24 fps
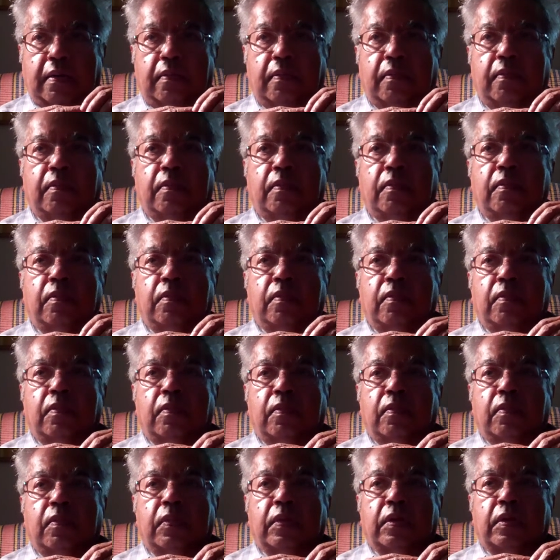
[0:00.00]
With thatch
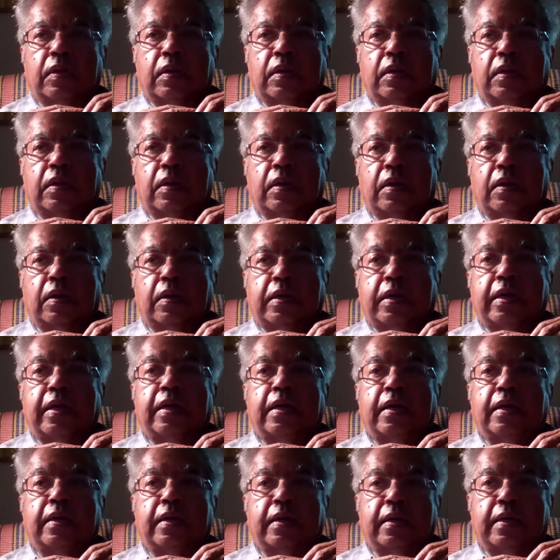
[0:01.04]
or tin, something,
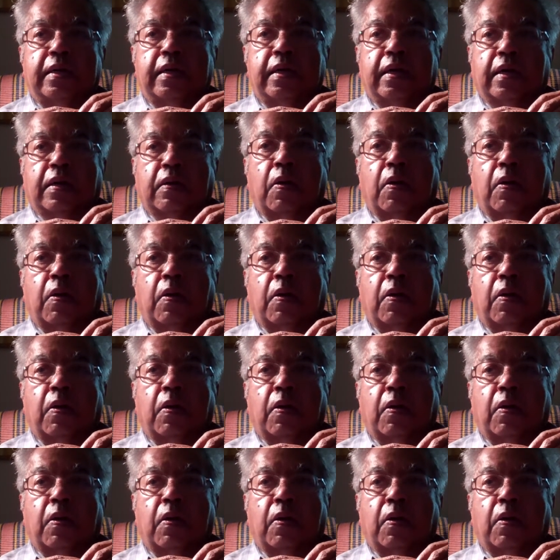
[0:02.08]
tin roof.